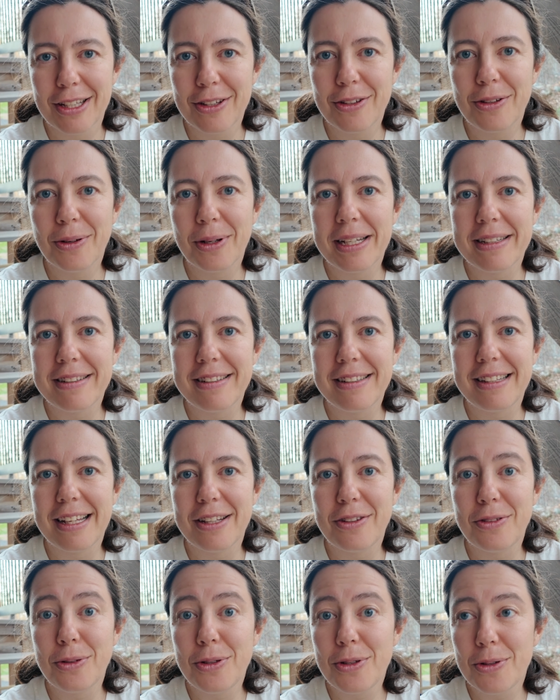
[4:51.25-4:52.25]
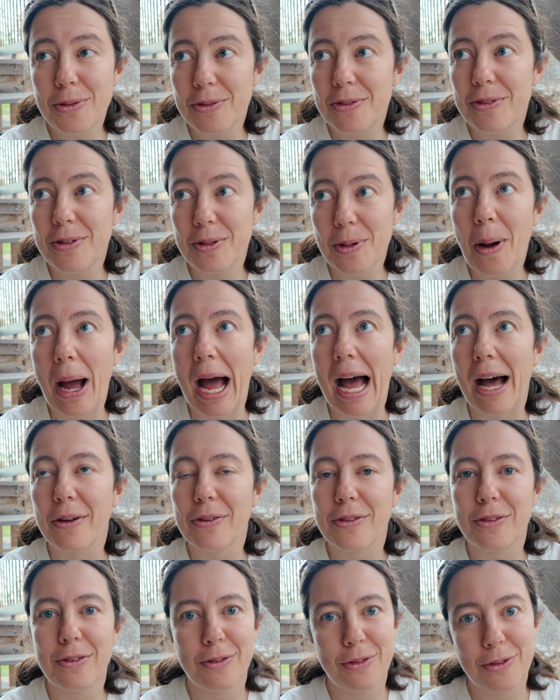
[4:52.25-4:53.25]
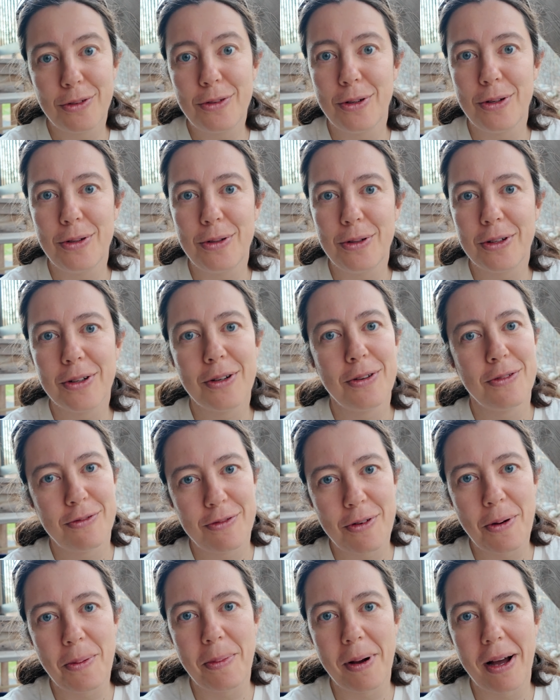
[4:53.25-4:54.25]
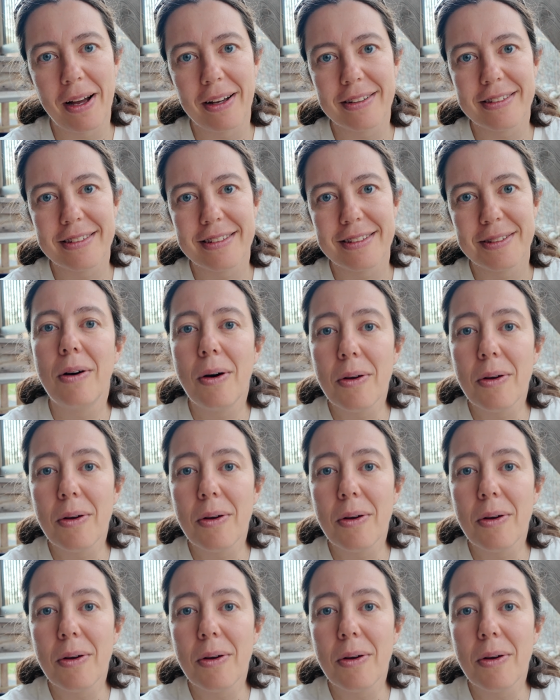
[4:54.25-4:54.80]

don't hesitate to use your house to look for bugs.